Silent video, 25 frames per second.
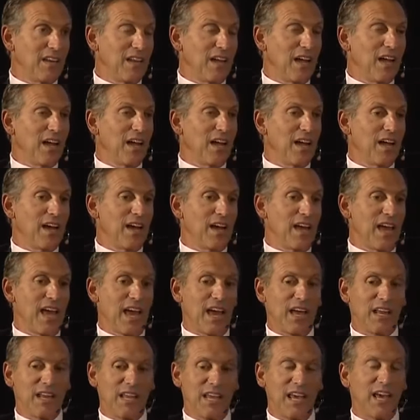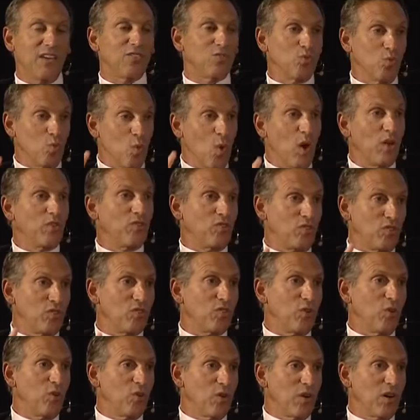and he has one
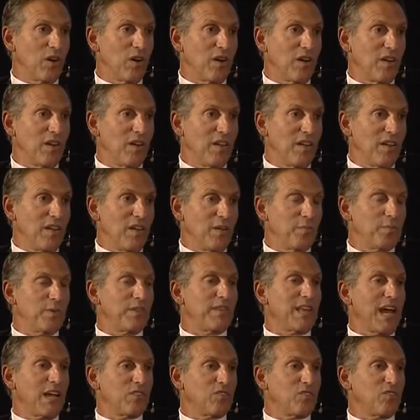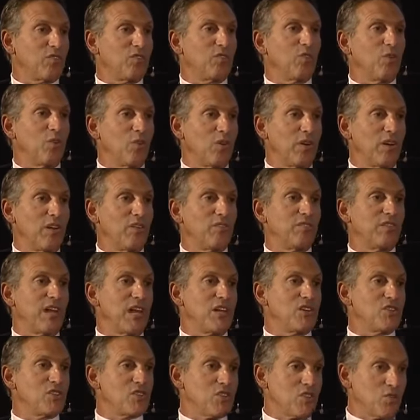store, but that store is
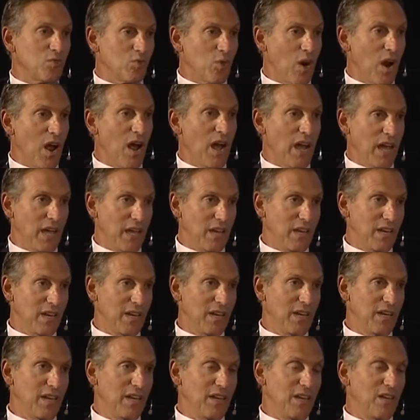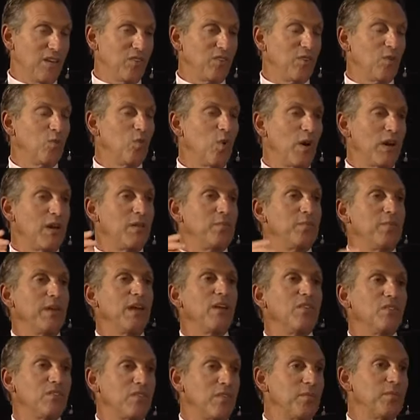a shrine to what it
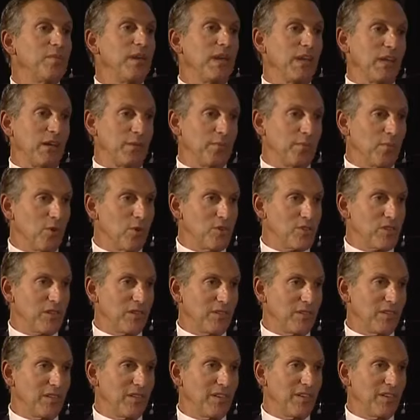means to being a merchant.